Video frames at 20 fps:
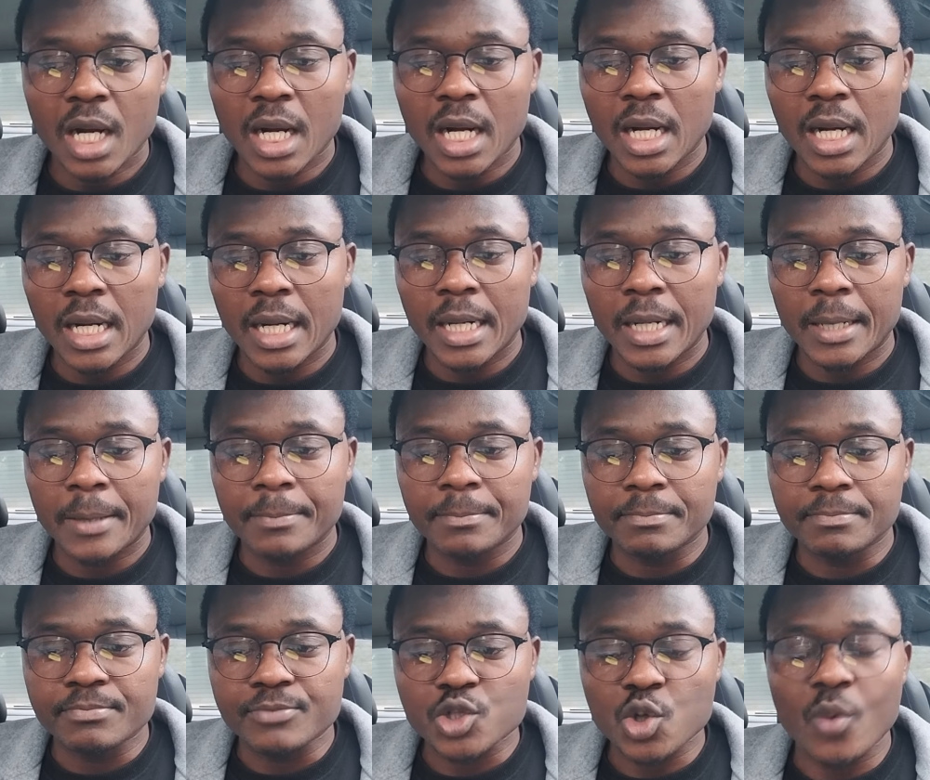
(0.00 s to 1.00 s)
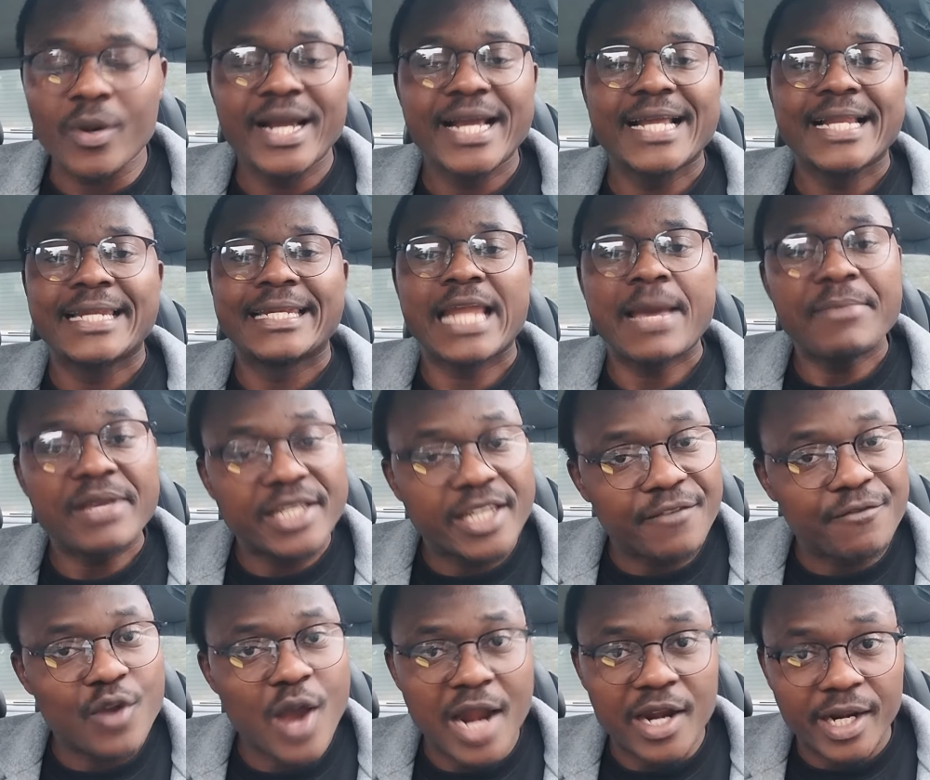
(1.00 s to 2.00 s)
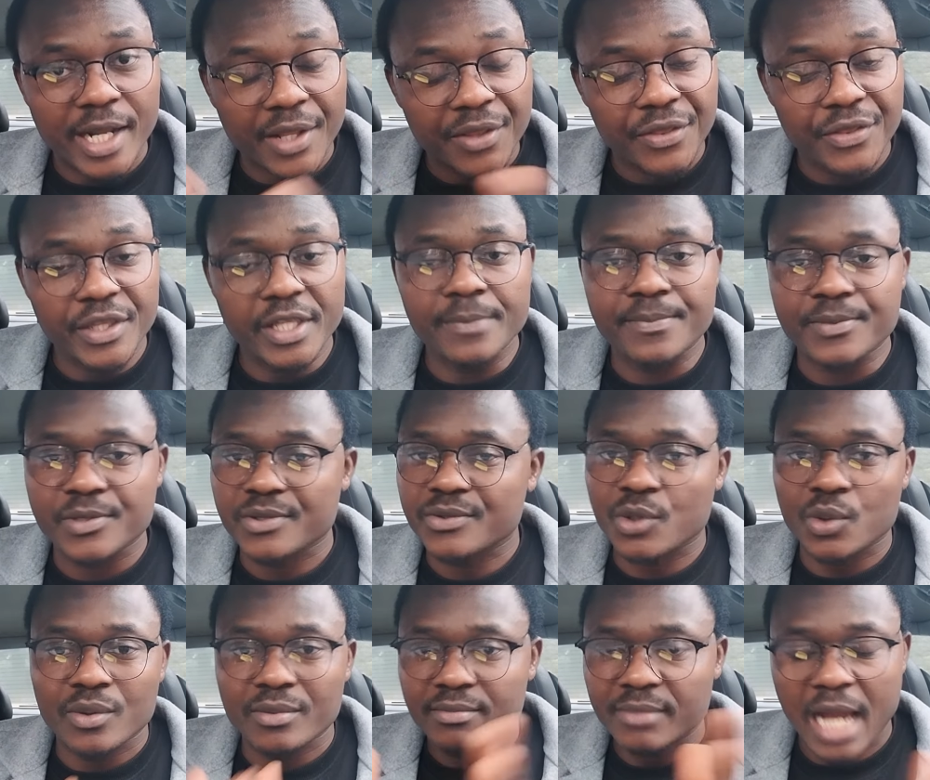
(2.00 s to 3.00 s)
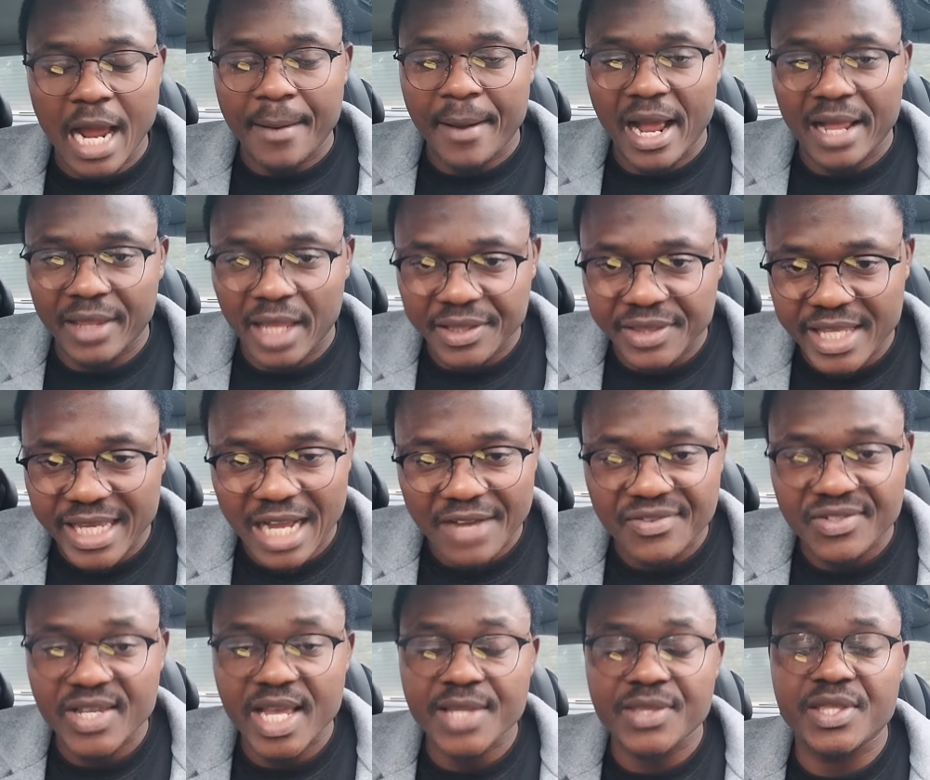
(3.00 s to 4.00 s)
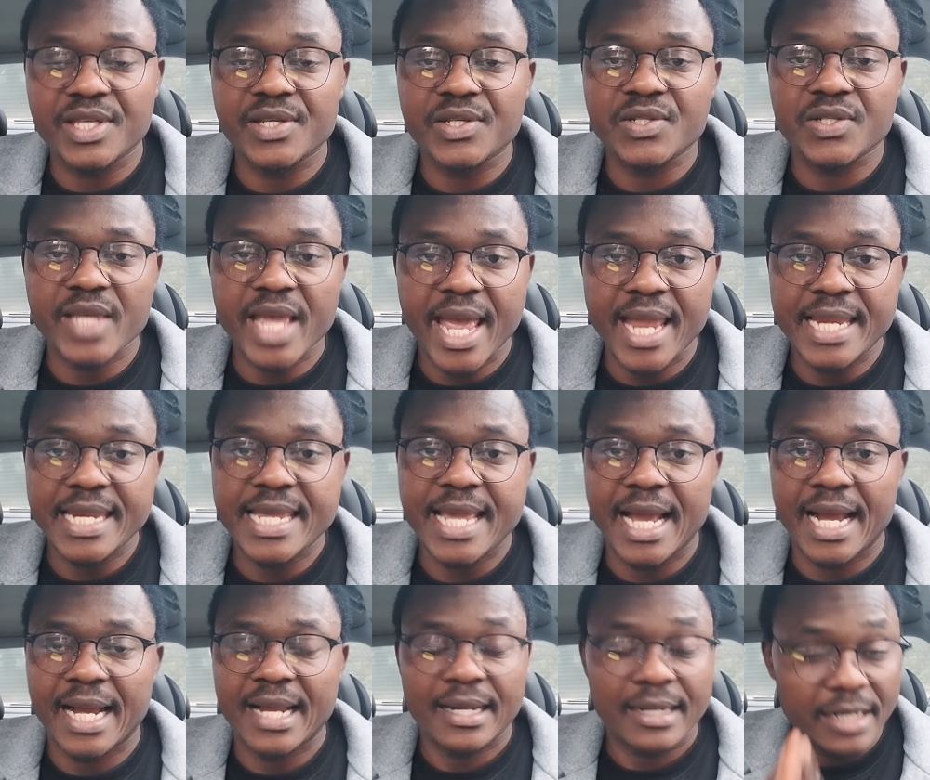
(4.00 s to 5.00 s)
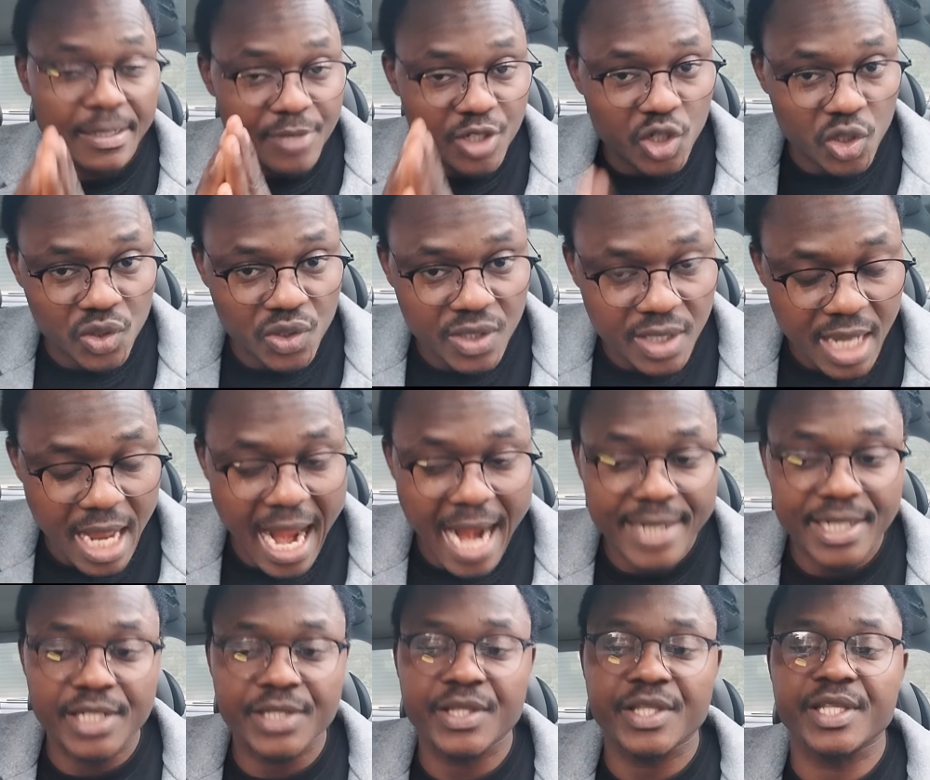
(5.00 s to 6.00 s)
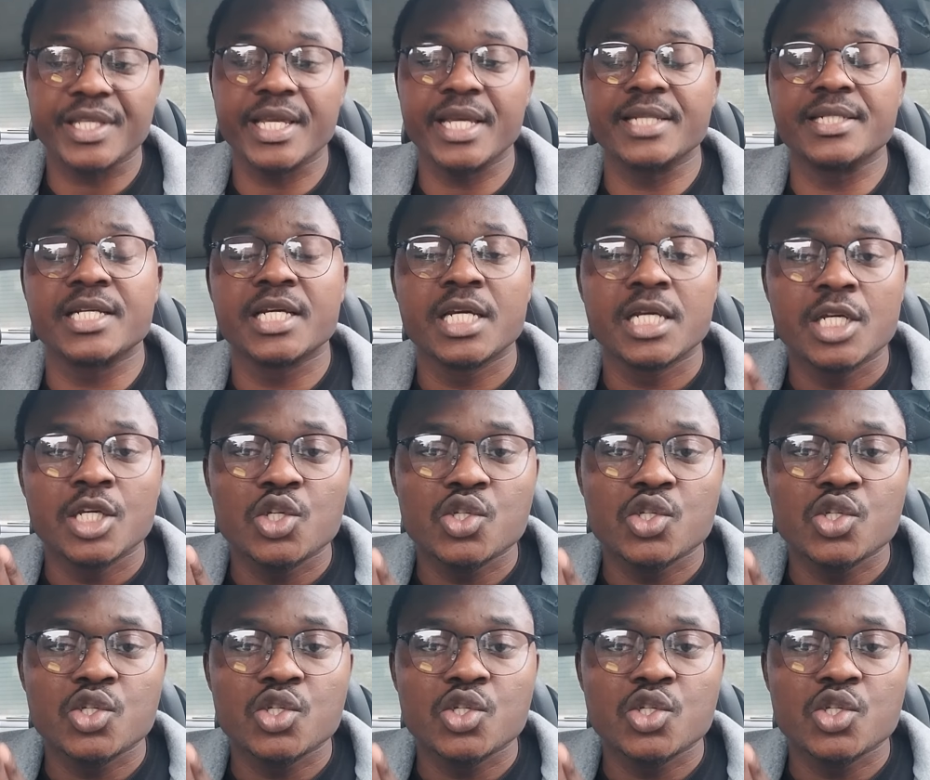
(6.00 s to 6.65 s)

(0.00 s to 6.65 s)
so let me give you another tip. So I think I've said this earlier. Let me just add it again.